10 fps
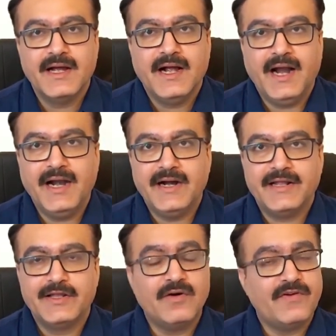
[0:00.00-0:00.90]
and
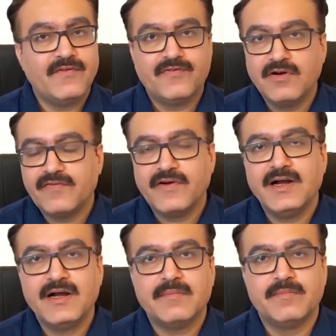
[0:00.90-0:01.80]
they don't feel
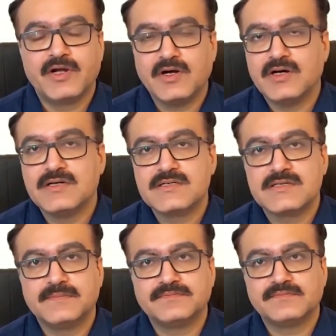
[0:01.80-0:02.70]
fulfilled
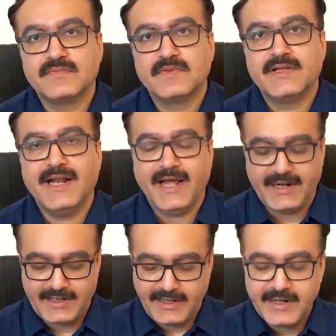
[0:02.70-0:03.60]
because they
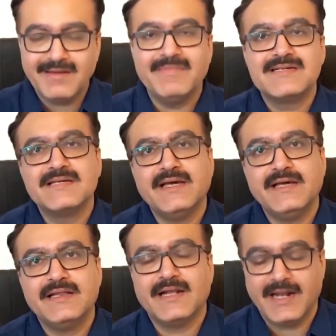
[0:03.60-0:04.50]
lack
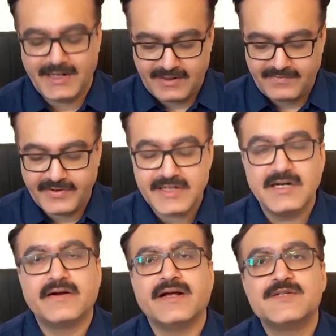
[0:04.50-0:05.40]
intimacy, they lack
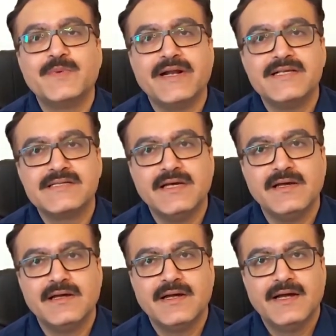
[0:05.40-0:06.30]
financial transparency,
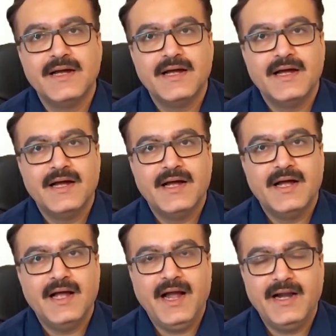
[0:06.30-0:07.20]

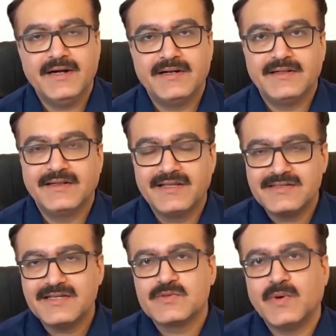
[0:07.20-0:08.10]
and
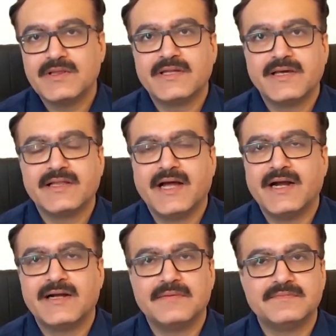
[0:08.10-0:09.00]
this is one thing that,